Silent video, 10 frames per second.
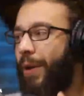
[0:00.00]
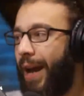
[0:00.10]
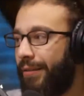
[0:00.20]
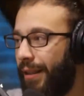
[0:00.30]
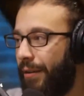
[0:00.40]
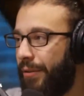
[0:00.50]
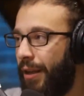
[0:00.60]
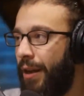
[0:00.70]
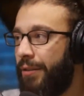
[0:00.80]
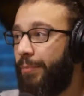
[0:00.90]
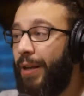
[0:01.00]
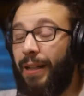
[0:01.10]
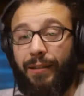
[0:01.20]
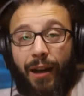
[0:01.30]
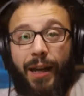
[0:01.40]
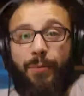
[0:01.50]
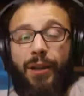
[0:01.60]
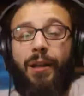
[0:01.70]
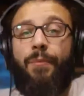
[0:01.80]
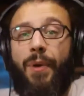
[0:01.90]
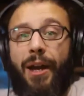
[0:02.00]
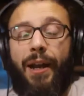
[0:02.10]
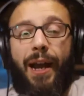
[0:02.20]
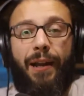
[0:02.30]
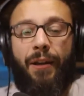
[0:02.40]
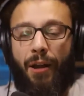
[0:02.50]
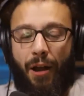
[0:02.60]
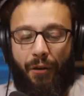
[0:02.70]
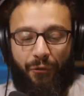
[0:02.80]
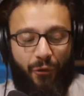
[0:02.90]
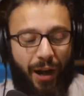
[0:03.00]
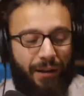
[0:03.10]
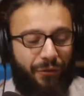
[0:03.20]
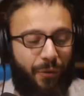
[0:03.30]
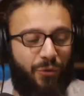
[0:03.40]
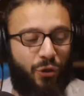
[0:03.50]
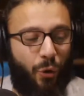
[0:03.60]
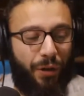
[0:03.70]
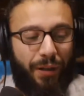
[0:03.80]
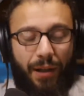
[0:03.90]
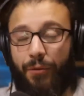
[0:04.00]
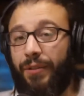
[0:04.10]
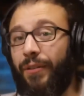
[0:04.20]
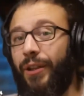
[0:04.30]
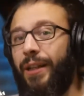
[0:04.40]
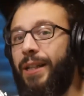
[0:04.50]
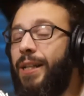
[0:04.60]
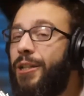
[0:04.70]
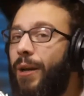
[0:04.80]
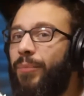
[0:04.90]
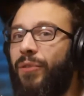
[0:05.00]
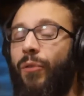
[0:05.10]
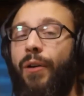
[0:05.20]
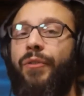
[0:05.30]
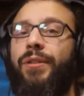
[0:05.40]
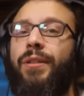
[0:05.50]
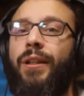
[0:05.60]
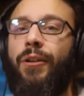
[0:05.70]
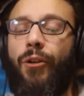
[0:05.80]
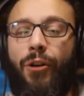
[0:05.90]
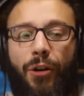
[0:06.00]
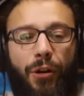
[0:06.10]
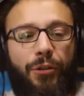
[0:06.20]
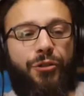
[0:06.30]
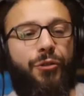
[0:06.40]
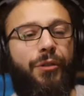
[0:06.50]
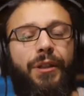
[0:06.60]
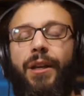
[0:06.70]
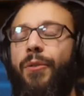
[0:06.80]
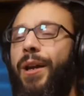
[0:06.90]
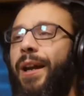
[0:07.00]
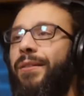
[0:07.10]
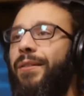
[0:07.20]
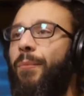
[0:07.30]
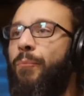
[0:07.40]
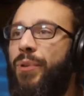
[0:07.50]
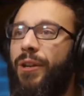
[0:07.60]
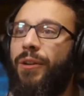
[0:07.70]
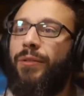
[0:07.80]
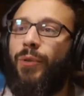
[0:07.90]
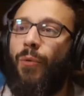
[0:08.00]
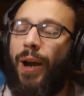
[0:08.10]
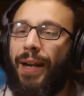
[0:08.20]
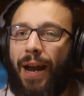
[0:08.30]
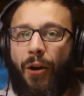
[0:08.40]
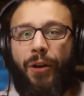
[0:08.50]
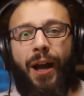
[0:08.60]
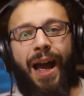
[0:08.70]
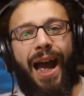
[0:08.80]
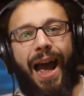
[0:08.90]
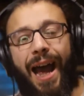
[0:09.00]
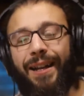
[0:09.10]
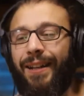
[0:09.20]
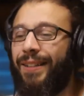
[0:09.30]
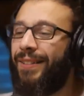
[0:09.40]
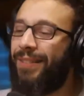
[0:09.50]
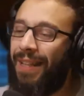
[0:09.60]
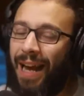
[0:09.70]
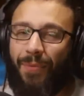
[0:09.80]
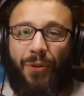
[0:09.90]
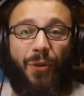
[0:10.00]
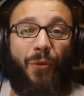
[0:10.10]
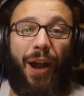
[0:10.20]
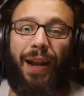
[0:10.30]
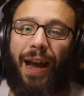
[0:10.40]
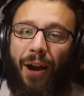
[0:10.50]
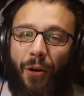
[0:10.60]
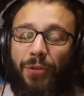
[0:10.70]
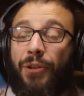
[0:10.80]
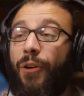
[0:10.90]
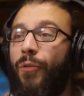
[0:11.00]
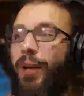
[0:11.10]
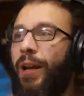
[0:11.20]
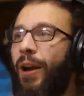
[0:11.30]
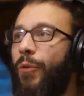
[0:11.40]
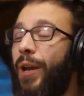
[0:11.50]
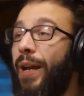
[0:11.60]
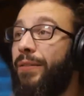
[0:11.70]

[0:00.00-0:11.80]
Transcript: passing. I was spending time in Amman. I had a friend from Jordan that was living in Egypt, so I visited her, Julia. We had some beers. We went out, Hannah and Sammy. We went out. You know, we had